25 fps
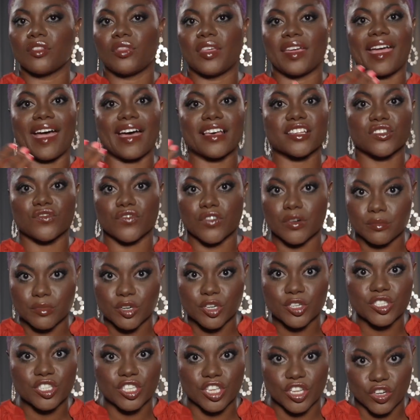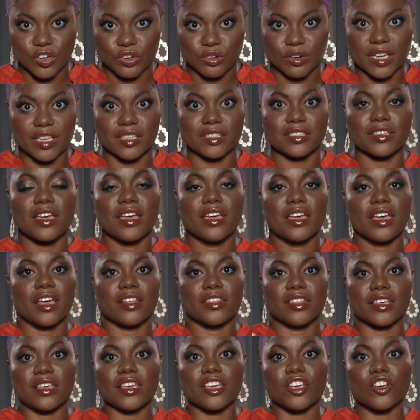They asked for mercy and grace, and
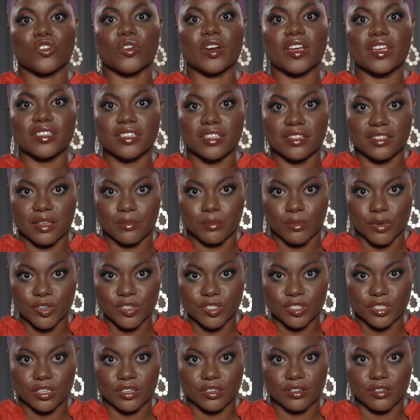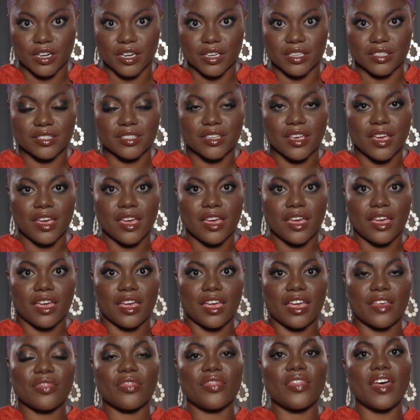the king granted them mercy and grace.
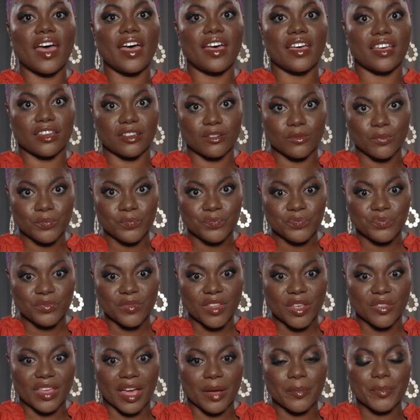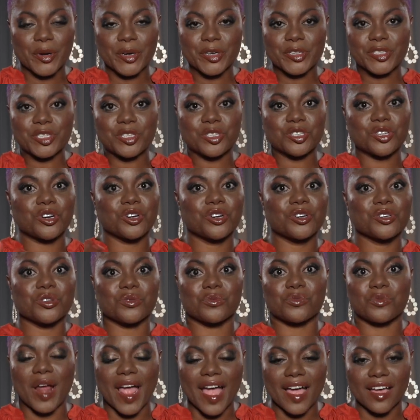And then that person turned
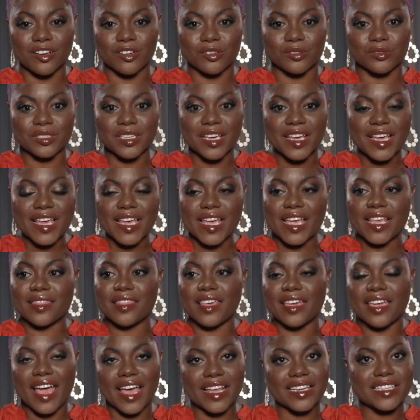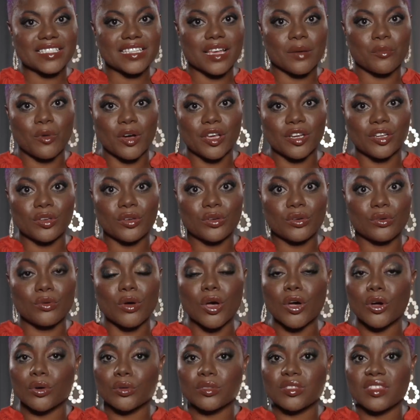around and they had someone who
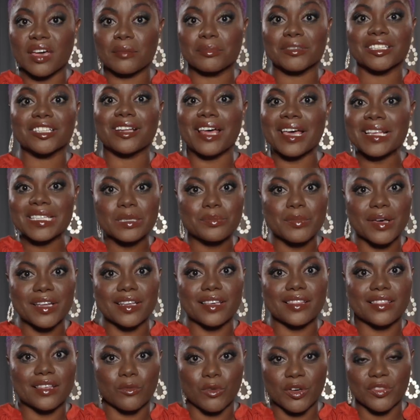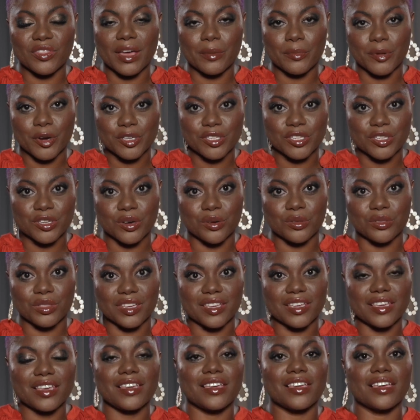owed them less money than what that person owed the
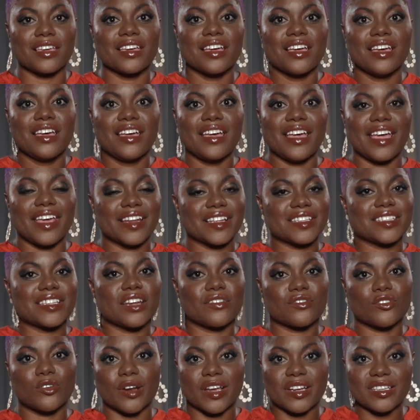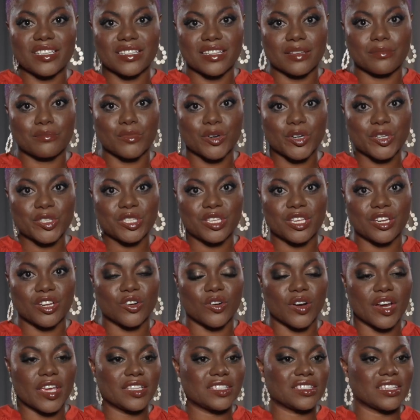king. And instead of granting them mercy and
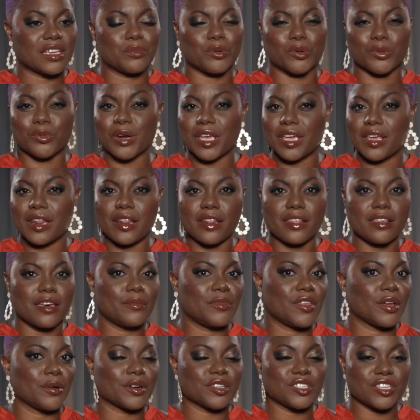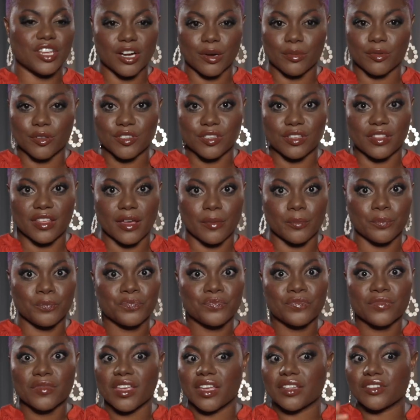grace, they berated them. They were terrible to them.
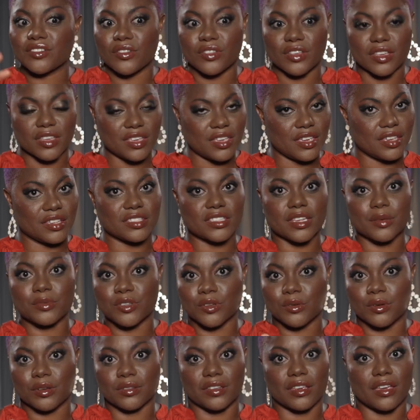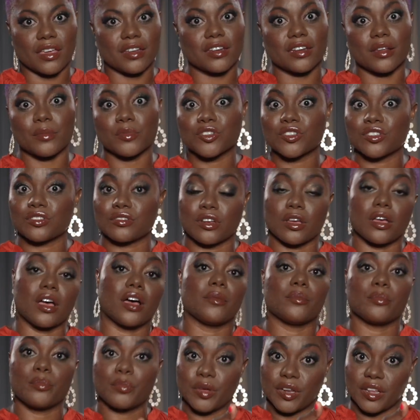And so the king subsequently ended
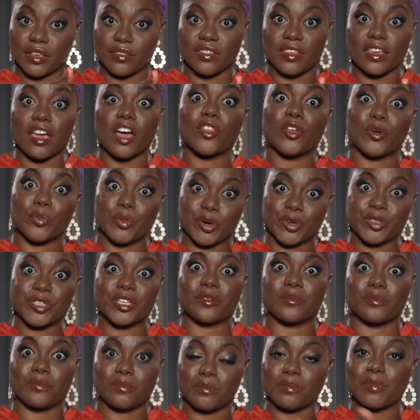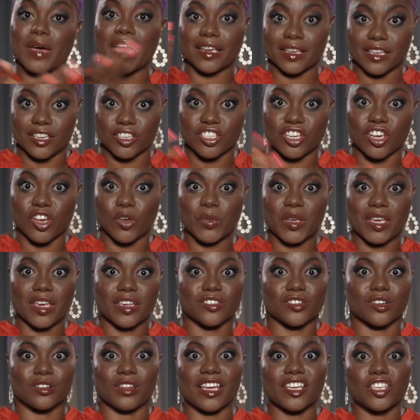up putting the other person back in jail because
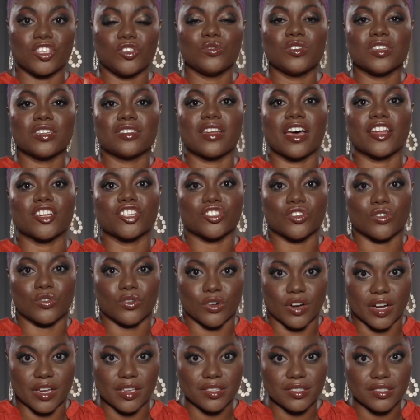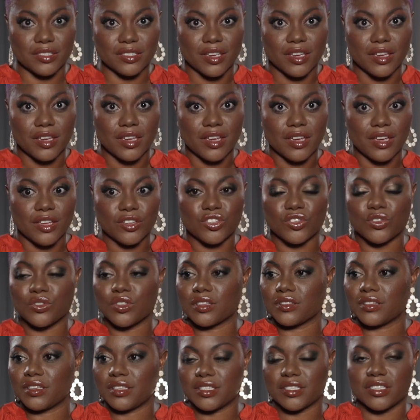they're like, you did not show grace to the
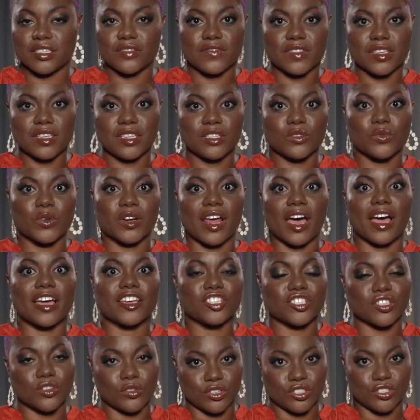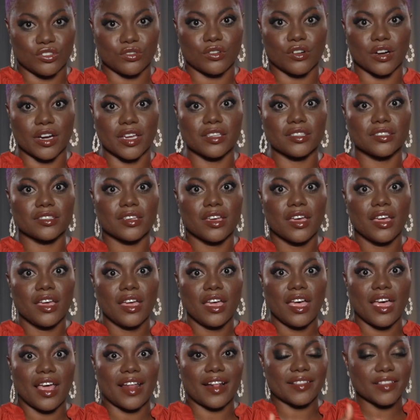least of these when I showed you grace.
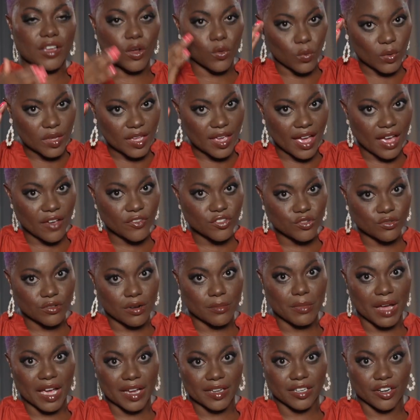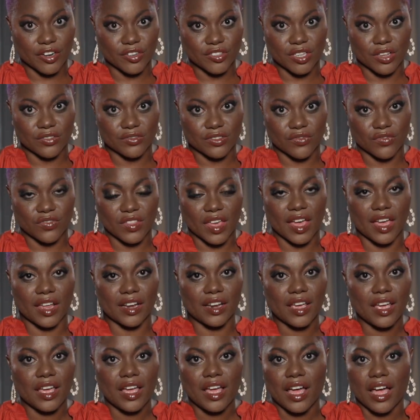And I think we have to remind ourselves of that.
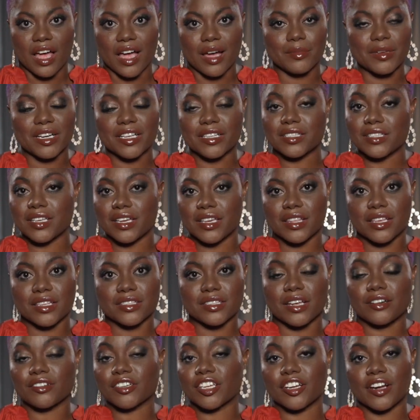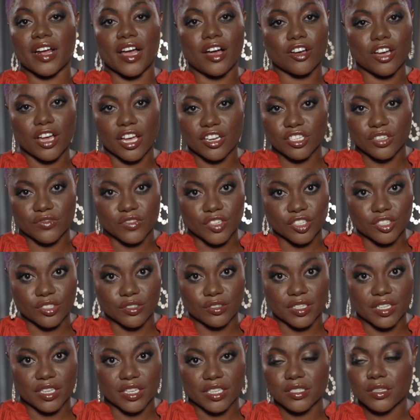I'm going to say this. I don't care how controversial
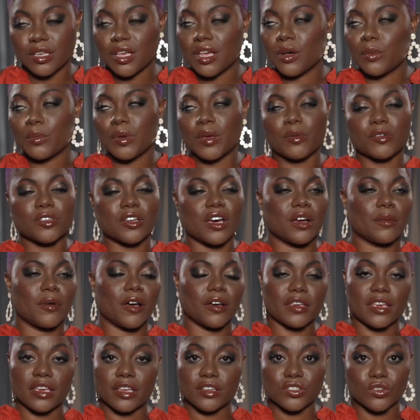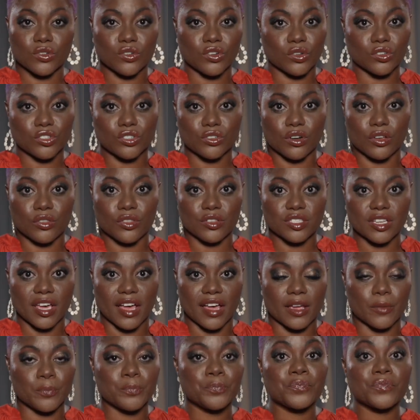it is. People talk about cancel culture all the
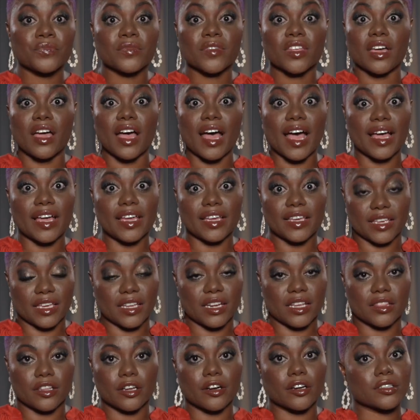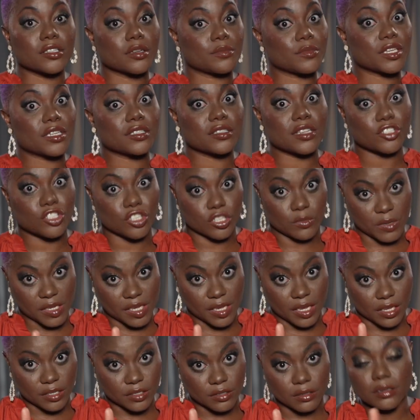time. I get it. There are some things that should be
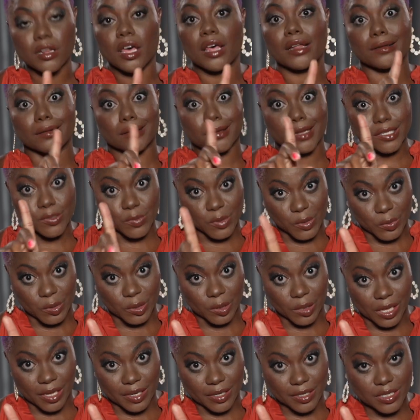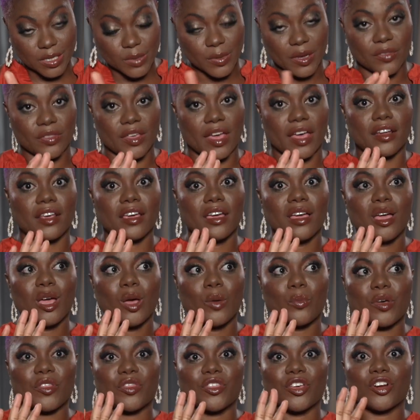canceled. Let's be real honest about that.
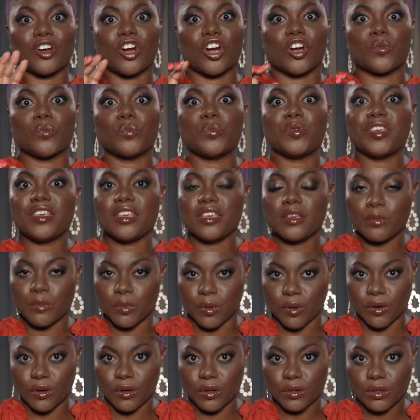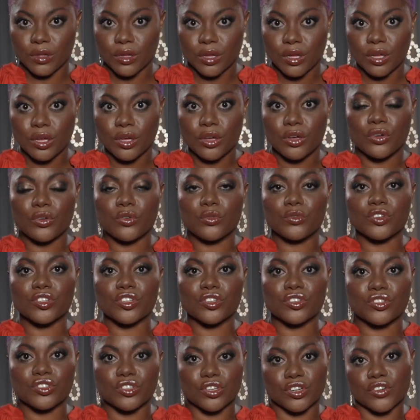But there are people who
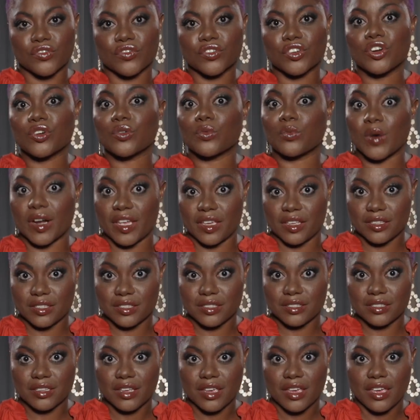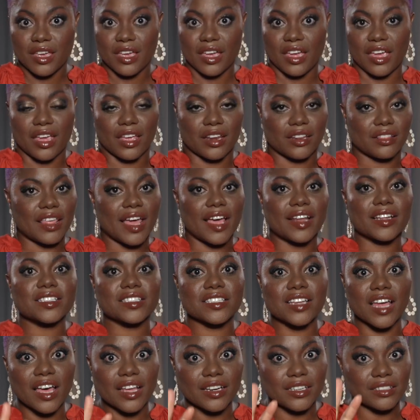deserve grace. And that is
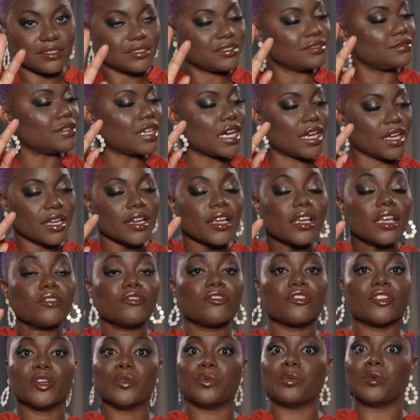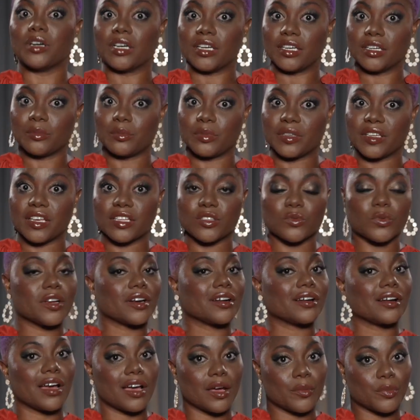not everyone, because we are
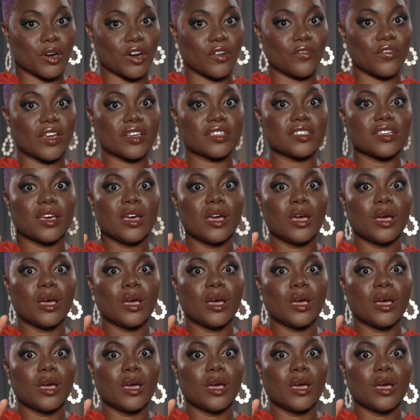not perfect.